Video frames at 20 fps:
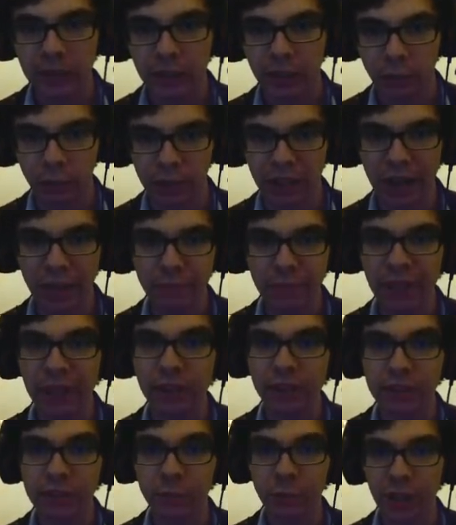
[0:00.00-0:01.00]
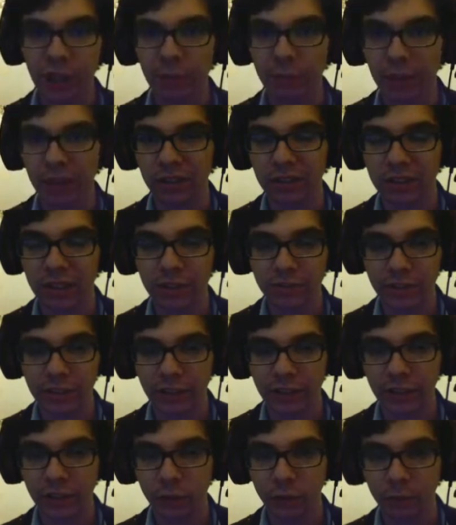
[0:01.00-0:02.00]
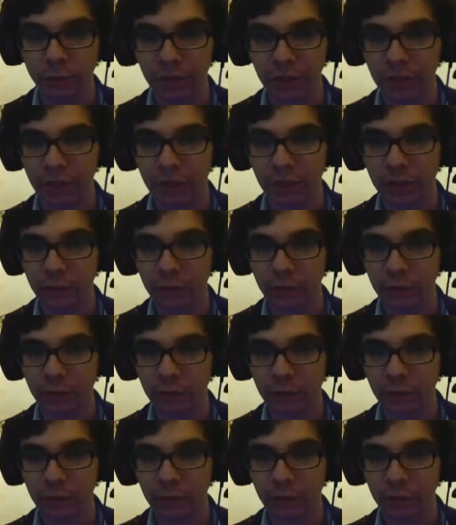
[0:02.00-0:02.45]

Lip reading: Like when I build stuff, I tend to build